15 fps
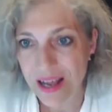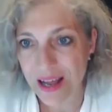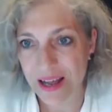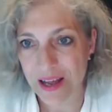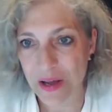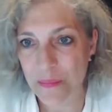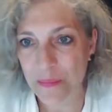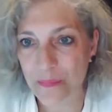
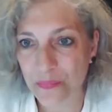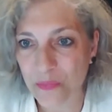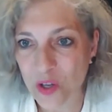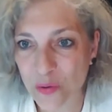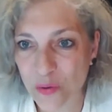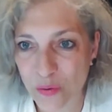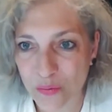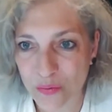You
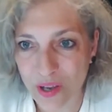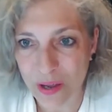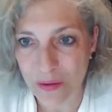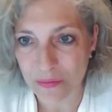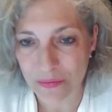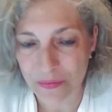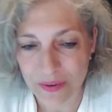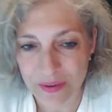don't
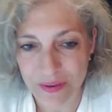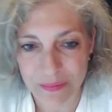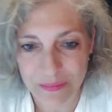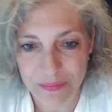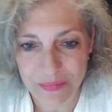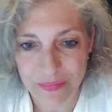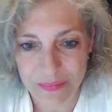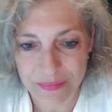have
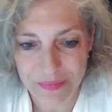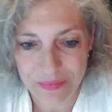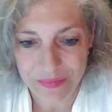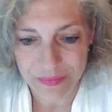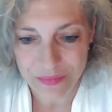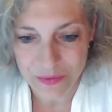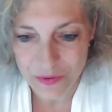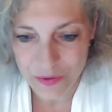
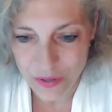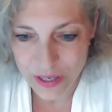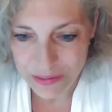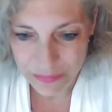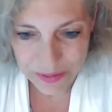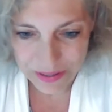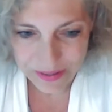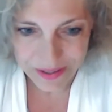
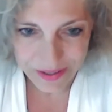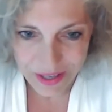treatment